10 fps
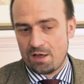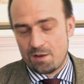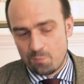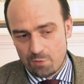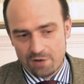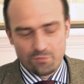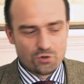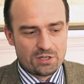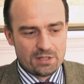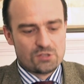But
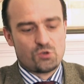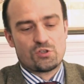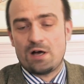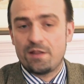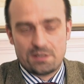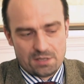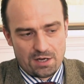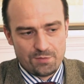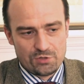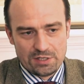unfortunately, there's also other
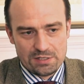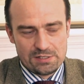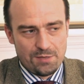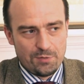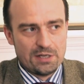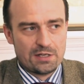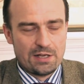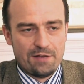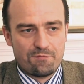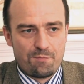types. You can see
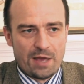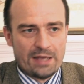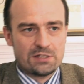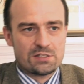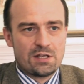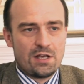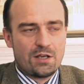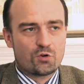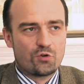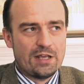immediately if banks
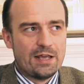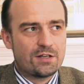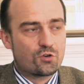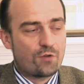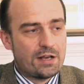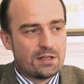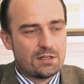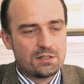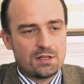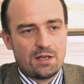create
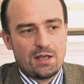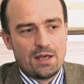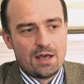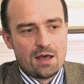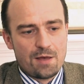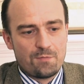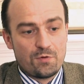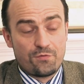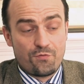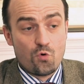credit
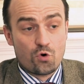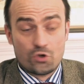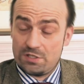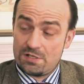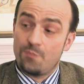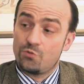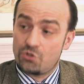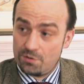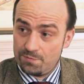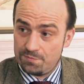for
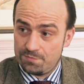consumption,